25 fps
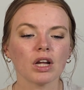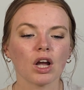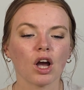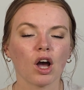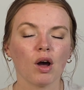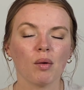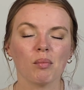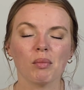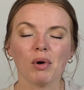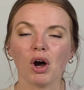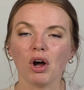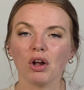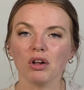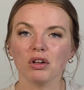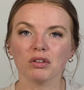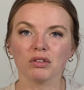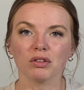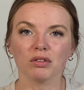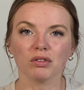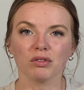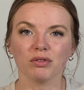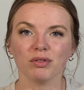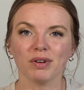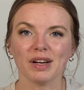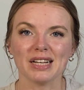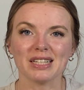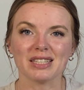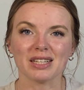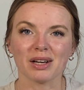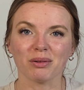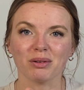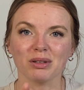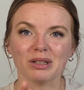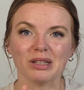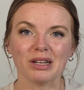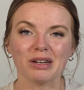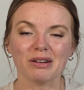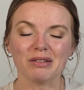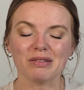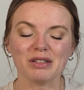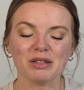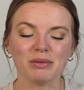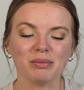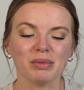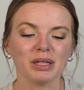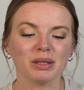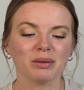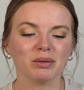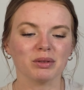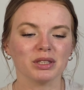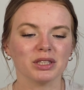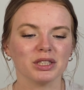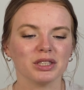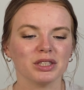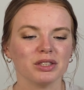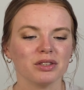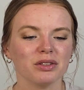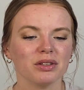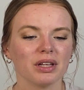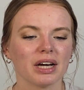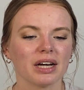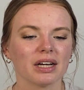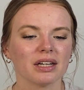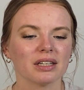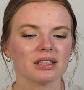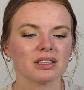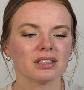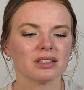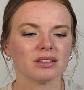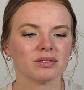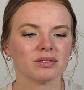all over the face. I would love to be able to do that.